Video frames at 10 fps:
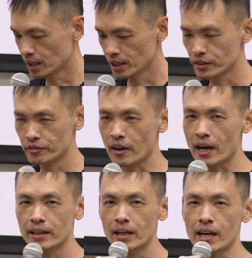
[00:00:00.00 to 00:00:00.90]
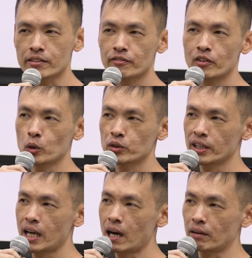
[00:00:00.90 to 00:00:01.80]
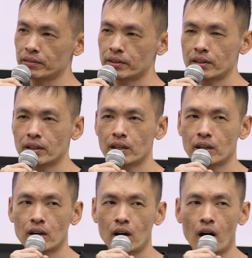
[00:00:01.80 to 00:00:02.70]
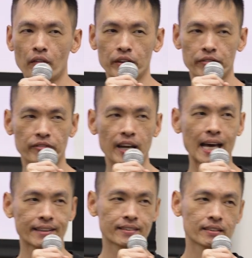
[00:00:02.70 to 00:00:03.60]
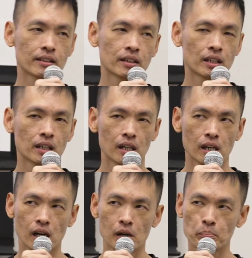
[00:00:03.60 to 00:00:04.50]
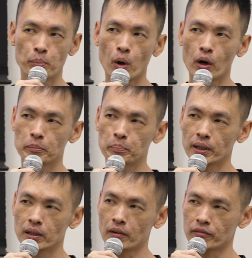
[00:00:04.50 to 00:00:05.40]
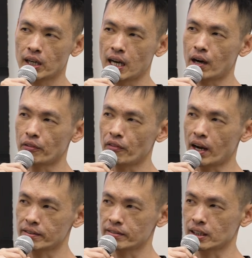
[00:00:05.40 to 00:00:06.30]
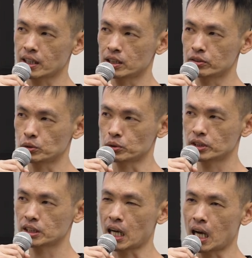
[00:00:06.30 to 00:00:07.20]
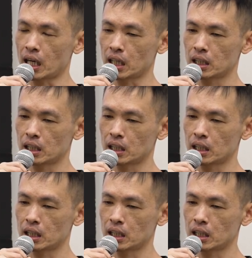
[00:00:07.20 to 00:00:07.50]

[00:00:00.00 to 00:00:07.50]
His father has floated out of the flat, a broad pillar of cloud rising into sky.